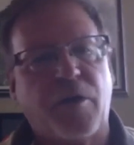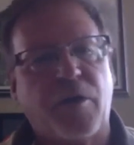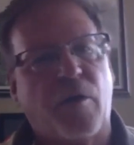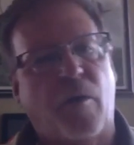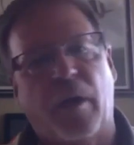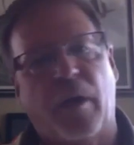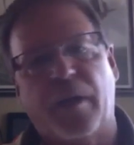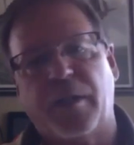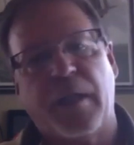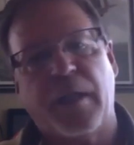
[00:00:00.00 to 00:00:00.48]

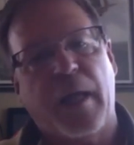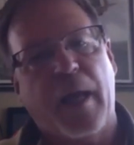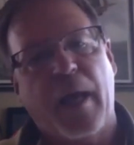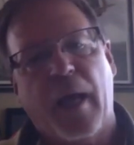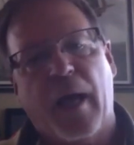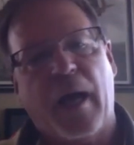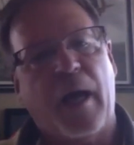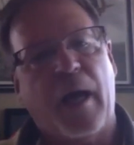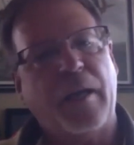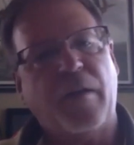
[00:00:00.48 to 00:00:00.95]
Colas,
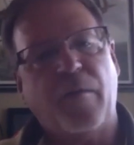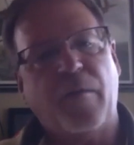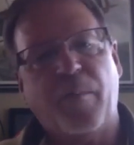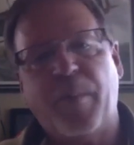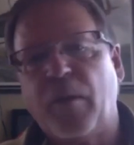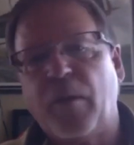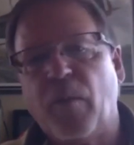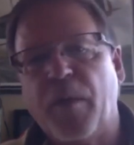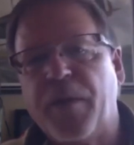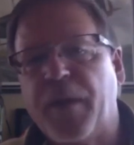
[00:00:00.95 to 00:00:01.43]
you've
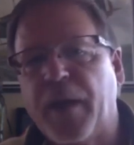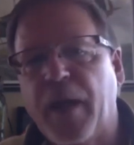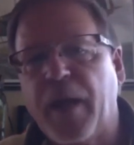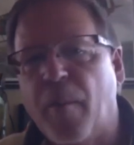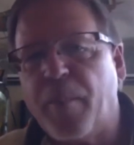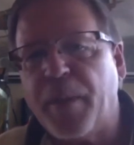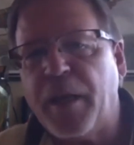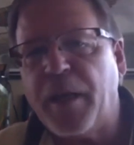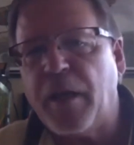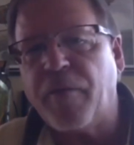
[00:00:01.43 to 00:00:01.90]
been with the
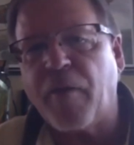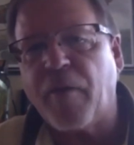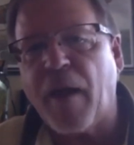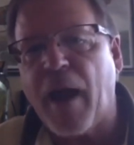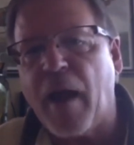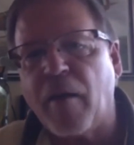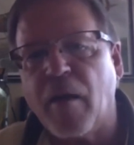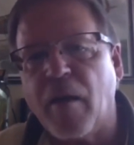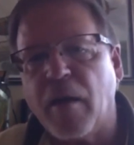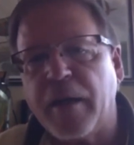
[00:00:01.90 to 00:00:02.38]
company for
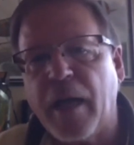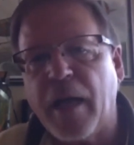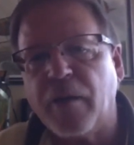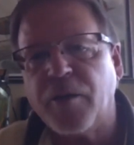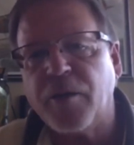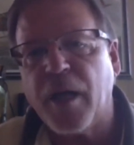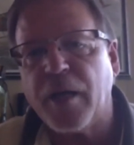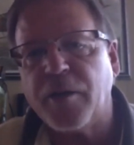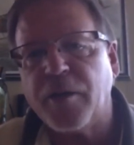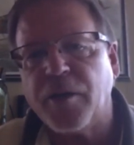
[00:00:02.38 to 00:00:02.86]
how long now,
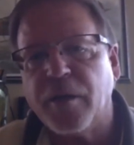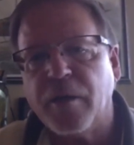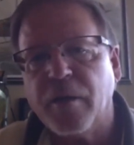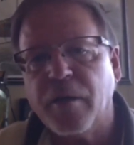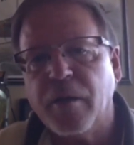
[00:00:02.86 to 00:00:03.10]
Josh?